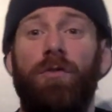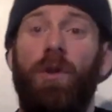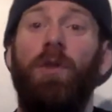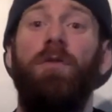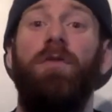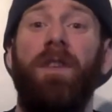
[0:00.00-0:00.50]

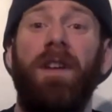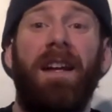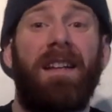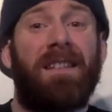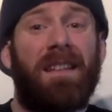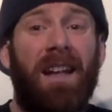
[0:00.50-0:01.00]
Don't
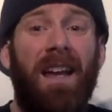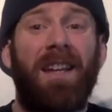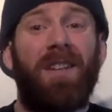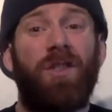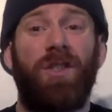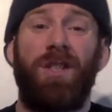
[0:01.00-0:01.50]
forget to
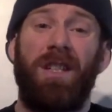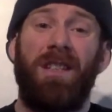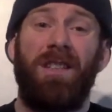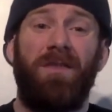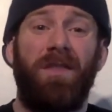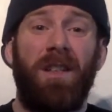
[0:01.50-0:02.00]
like and share
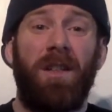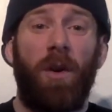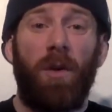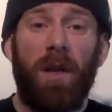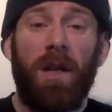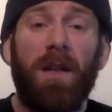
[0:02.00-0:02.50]
this video
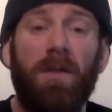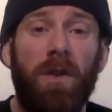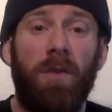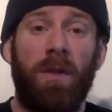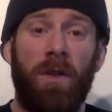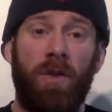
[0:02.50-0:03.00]
if
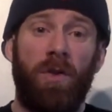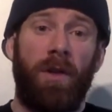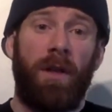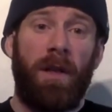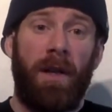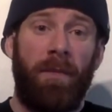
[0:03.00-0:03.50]
you
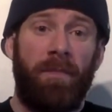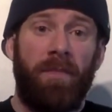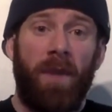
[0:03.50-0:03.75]
enjoyed it.